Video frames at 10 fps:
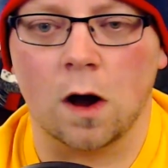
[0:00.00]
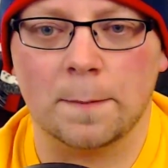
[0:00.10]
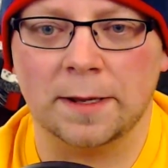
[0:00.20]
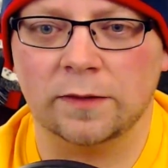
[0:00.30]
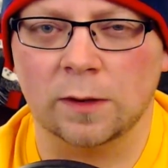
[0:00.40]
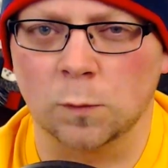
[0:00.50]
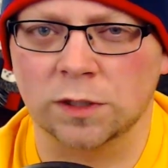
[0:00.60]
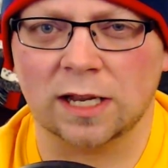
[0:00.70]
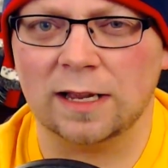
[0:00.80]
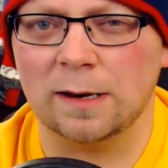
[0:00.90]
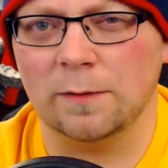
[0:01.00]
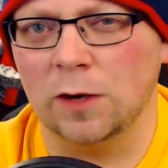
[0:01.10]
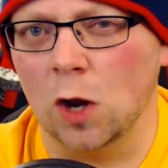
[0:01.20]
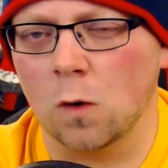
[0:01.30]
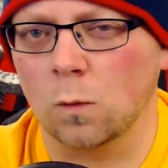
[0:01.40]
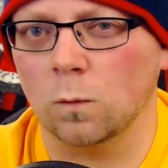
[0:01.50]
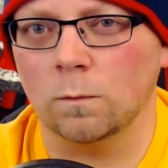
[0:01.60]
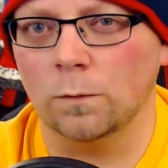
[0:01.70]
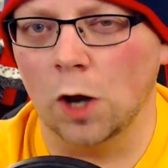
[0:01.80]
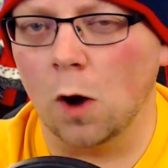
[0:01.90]
I mean, there was no
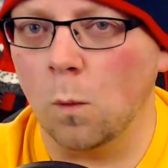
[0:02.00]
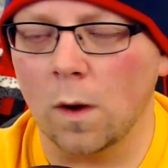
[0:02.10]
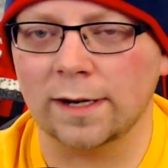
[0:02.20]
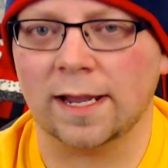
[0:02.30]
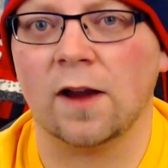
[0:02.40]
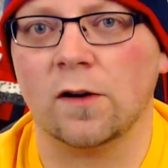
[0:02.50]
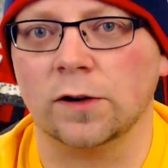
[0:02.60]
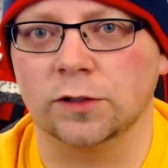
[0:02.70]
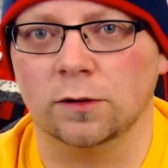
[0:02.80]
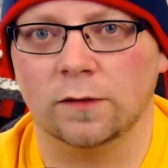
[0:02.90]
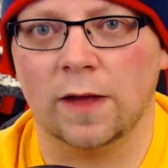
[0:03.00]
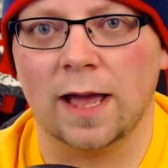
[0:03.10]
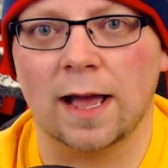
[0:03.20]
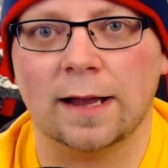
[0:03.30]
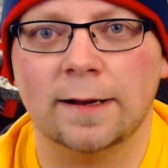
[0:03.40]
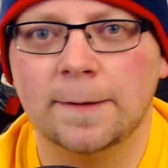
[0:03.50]
one character that